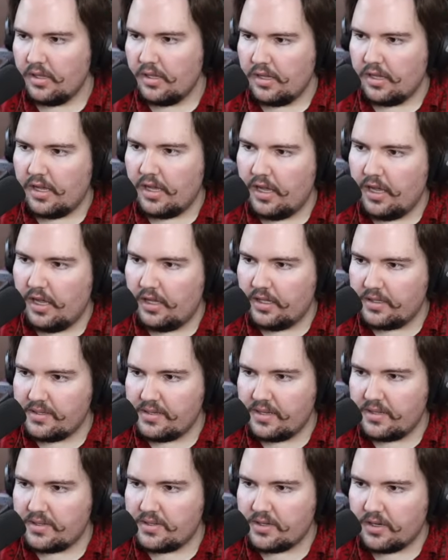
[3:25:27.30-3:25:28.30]
Let's
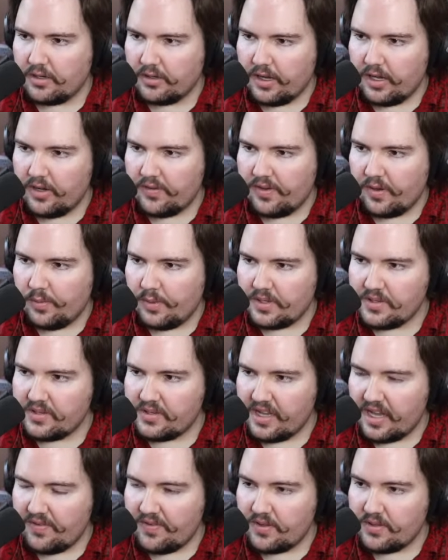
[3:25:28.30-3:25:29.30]
see, in Starground, if I want to
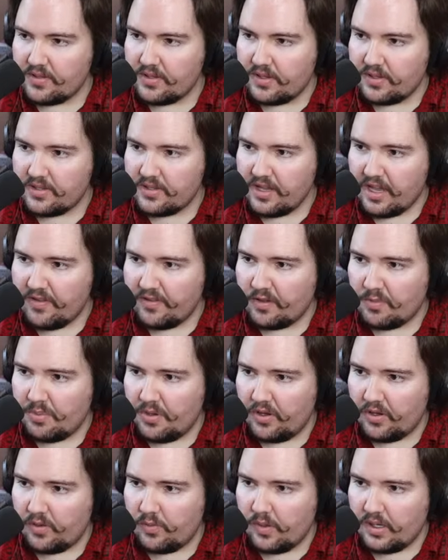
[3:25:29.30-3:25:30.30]
save using the save
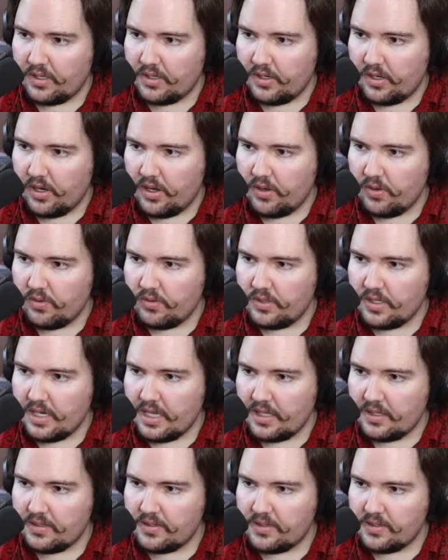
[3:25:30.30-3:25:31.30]
component, what node
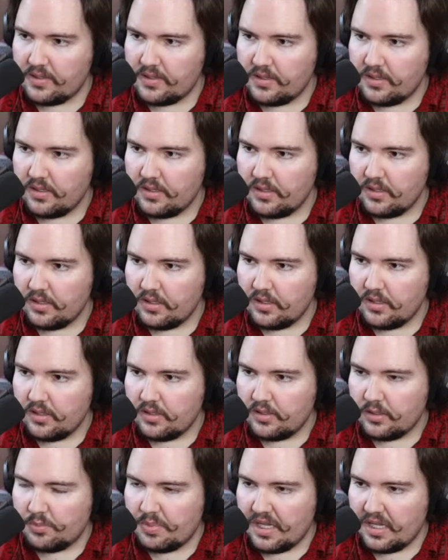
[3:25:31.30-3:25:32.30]
needs
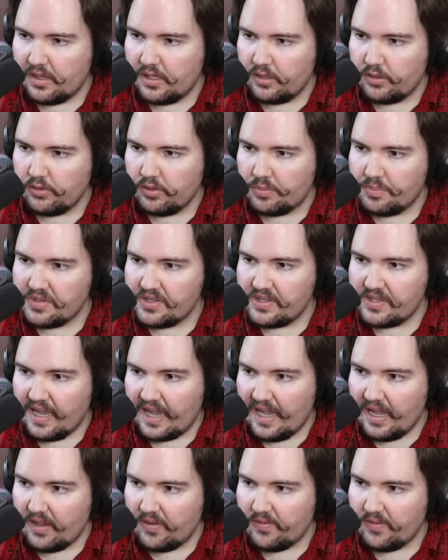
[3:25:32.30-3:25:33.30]
to be in the group
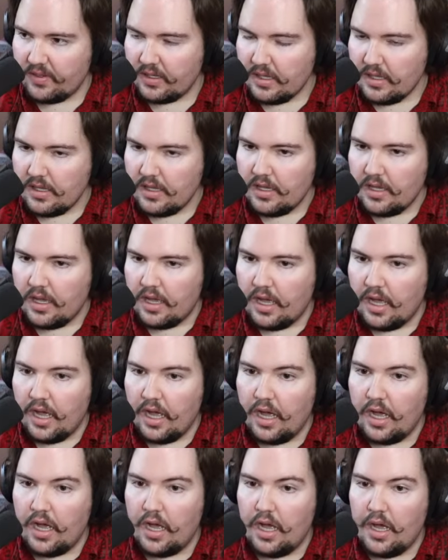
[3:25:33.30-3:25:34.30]
save?
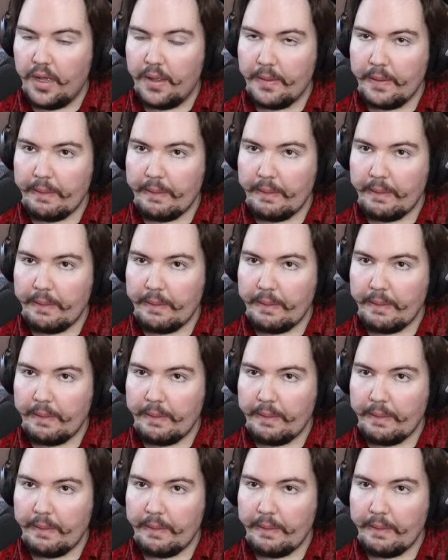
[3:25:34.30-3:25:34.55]
I